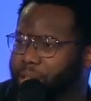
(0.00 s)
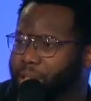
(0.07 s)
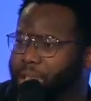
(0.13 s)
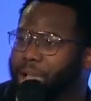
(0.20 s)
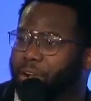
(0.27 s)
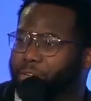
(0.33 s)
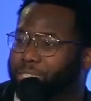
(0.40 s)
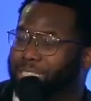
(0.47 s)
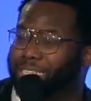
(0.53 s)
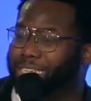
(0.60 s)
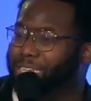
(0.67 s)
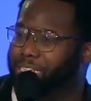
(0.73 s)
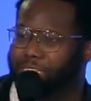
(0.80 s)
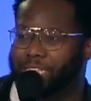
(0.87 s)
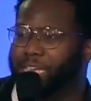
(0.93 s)
how it
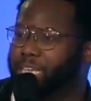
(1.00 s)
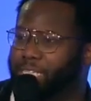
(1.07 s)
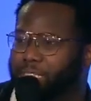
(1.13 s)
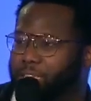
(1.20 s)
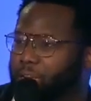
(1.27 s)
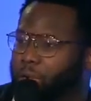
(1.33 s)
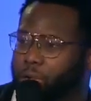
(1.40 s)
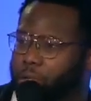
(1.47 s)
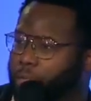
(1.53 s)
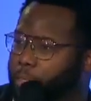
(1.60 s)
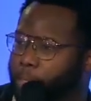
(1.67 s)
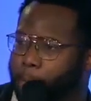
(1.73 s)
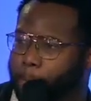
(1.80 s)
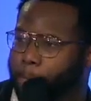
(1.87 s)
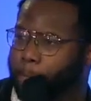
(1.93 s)
didn't change at all.
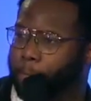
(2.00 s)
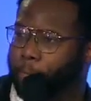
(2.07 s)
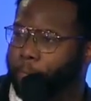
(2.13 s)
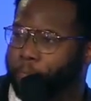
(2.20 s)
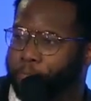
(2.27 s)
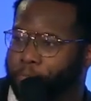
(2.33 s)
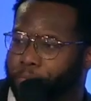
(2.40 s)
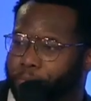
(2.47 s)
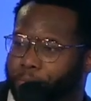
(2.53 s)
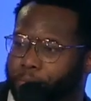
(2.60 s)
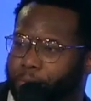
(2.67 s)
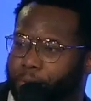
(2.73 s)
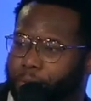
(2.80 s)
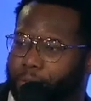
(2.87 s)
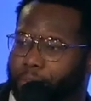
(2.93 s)

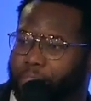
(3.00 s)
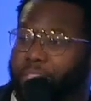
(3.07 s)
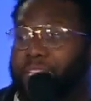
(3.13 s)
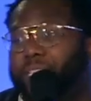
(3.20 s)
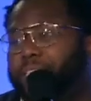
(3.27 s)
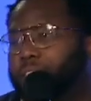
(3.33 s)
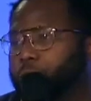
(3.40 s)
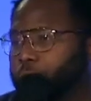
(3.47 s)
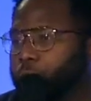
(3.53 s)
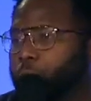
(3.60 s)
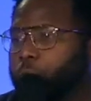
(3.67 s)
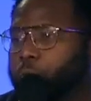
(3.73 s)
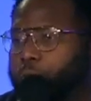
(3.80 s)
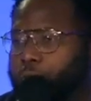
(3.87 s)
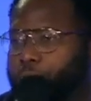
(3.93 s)
This is the role in